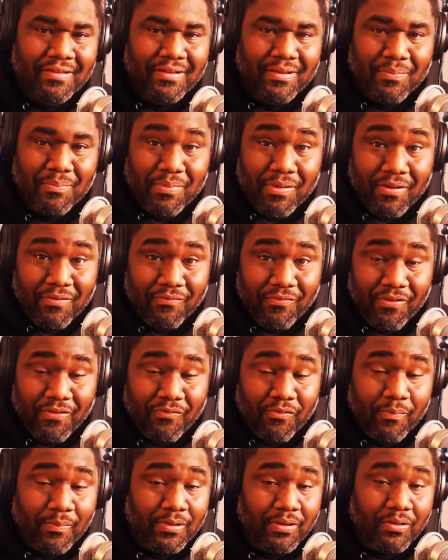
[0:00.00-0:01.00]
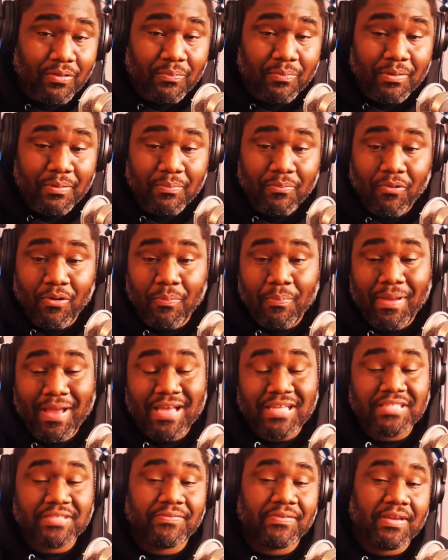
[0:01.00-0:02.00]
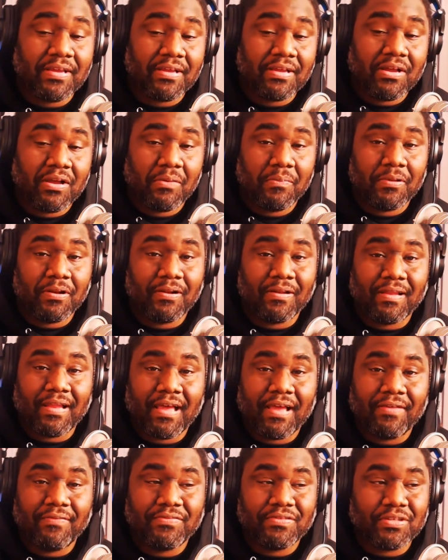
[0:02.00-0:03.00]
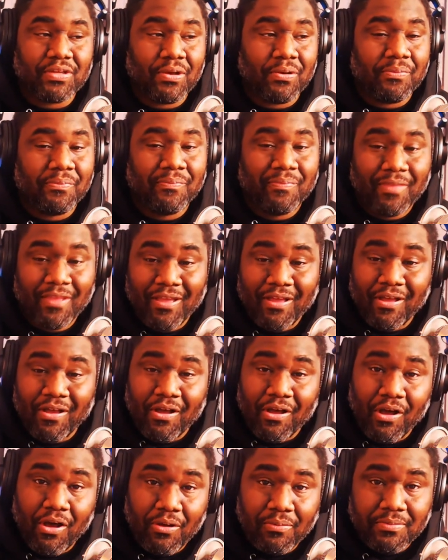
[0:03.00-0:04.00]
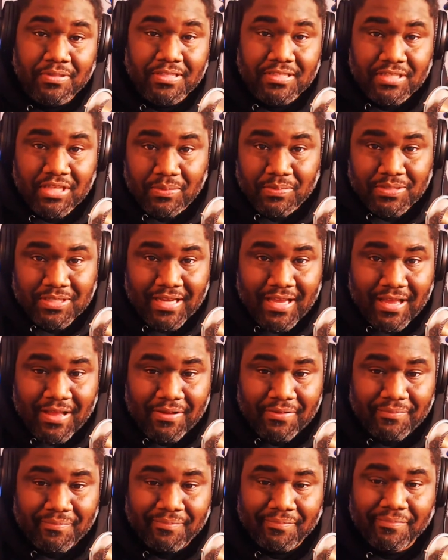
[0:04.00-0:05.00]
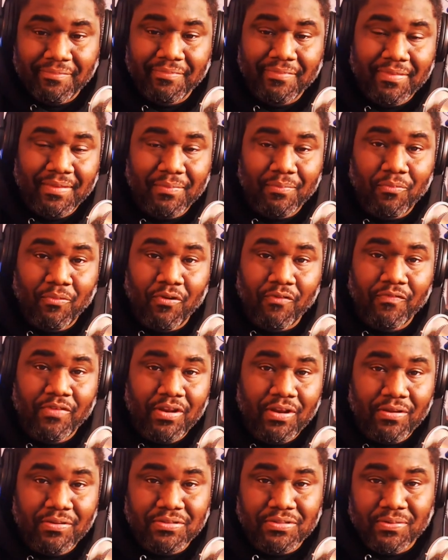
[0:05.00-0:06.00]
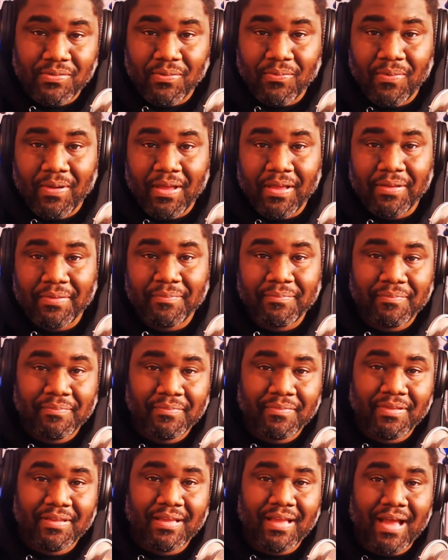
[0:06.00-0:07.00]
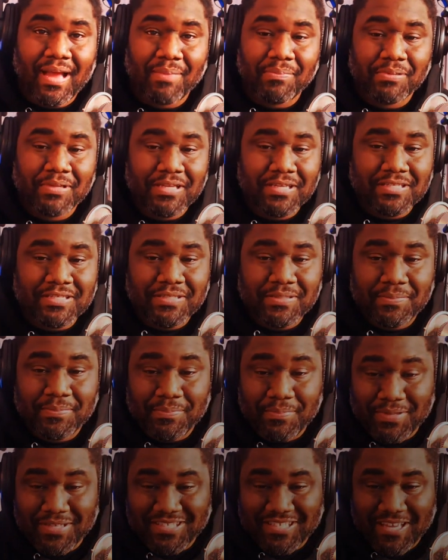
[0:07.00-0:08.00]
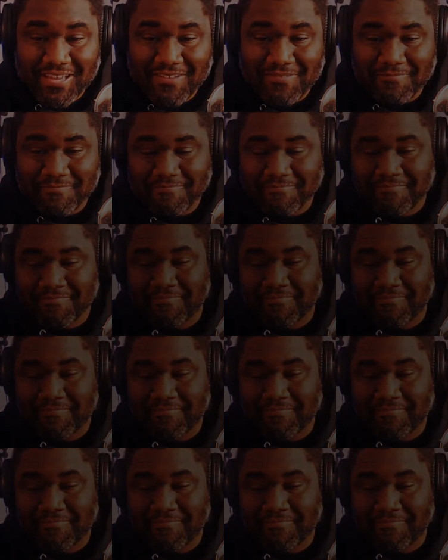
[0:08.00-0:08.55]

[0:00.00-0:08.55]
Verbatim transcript: could benefit from a little bit more passive income in their life. So hope this helps you out. More videos on the way. God bless. Peace out.